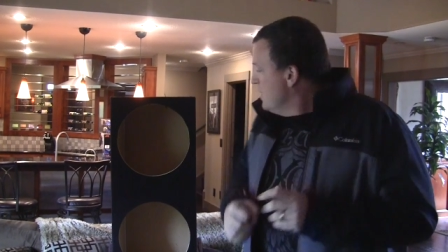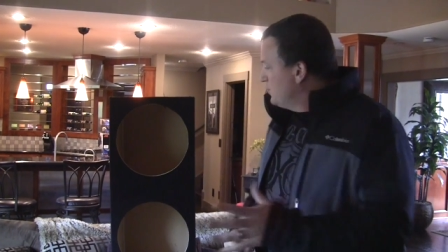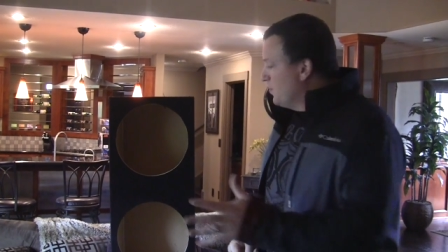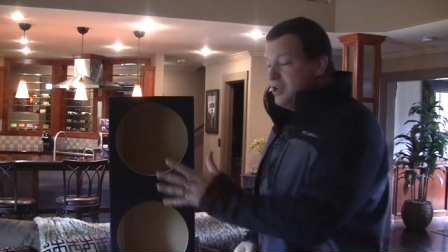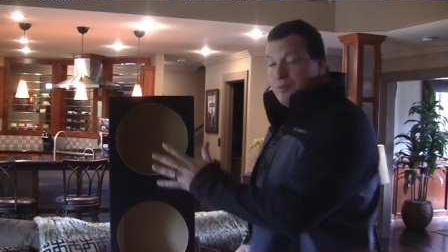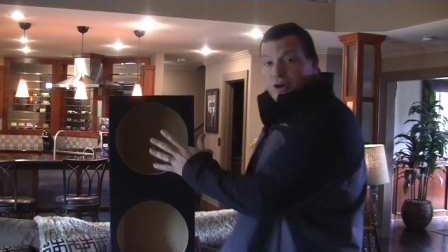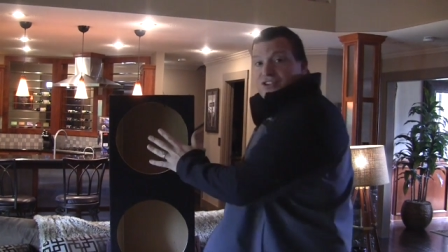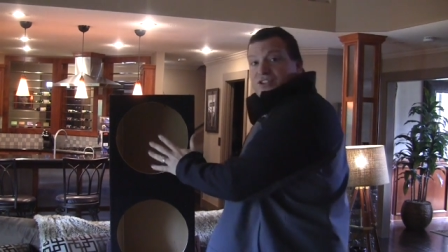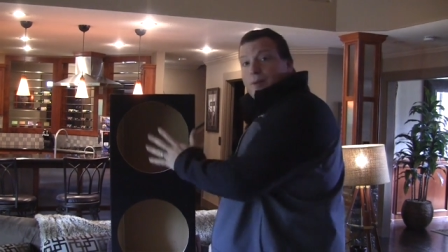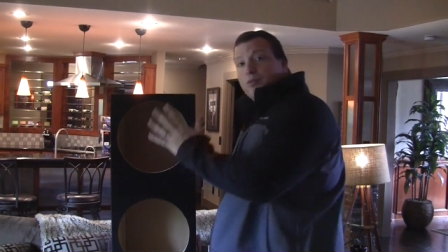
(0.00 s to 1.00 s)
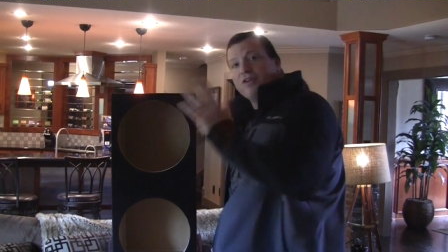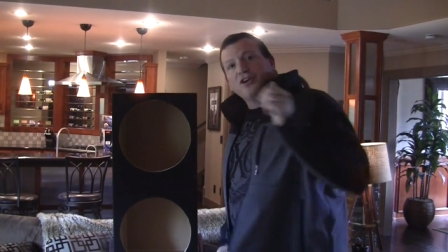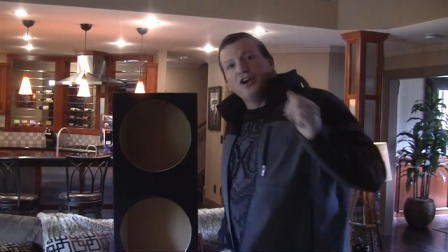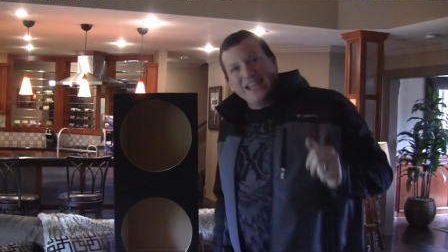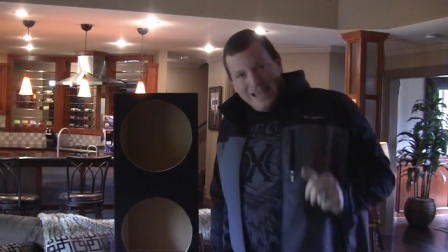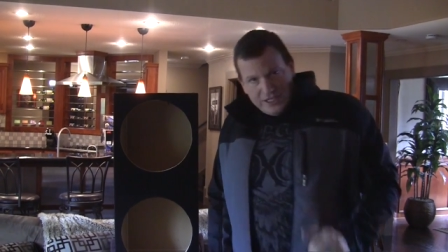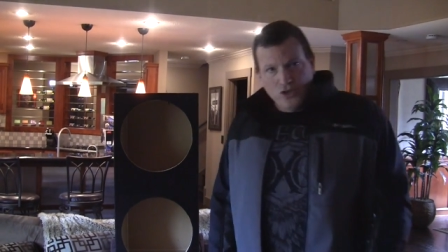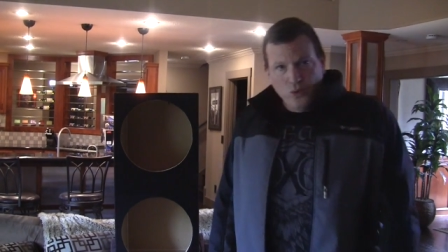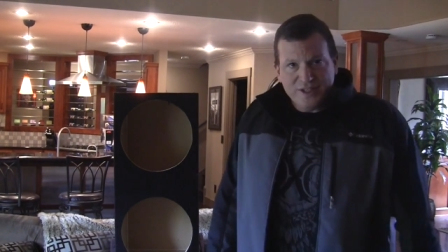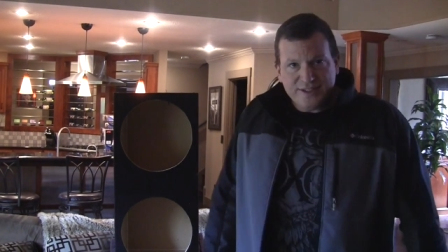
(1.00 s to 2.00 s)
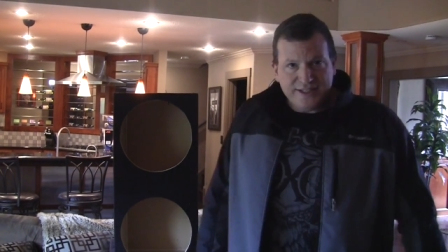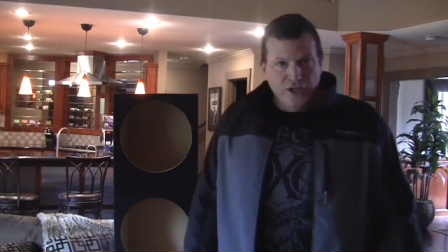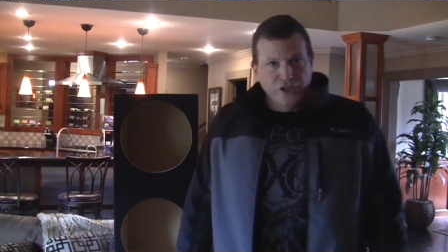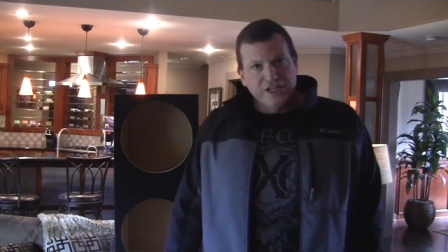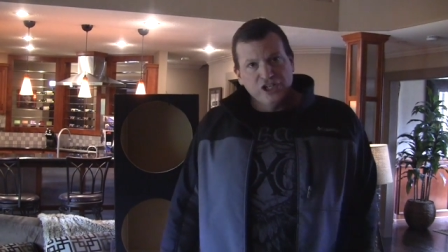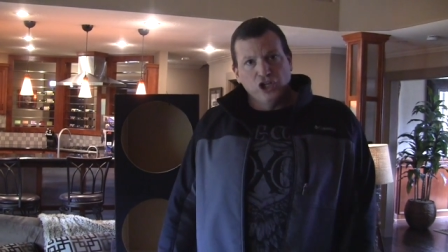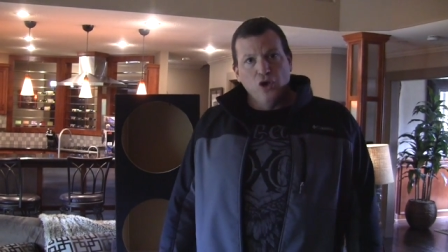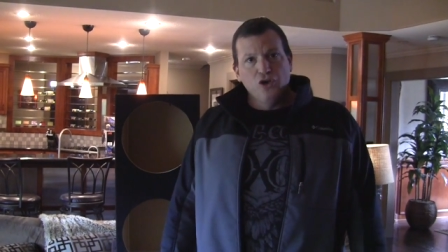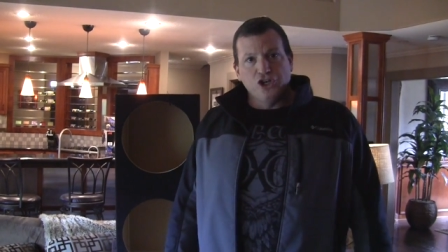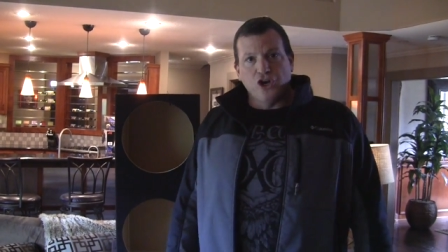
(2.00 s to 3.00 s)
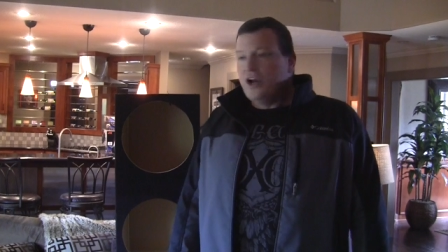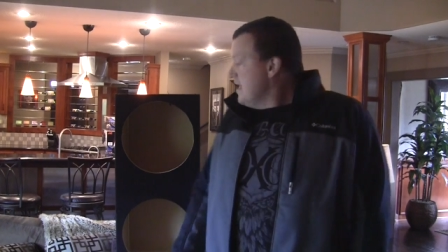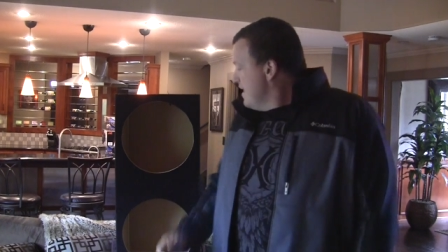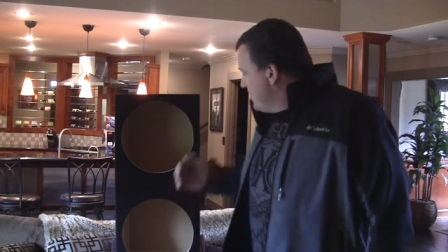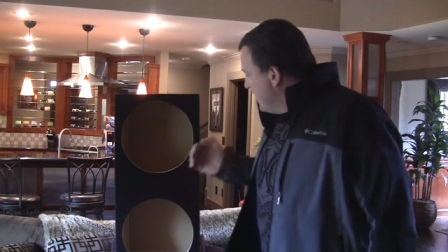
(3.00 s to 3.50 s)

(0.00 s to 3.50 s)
So when you put a subwoofer into a sealed enclosure that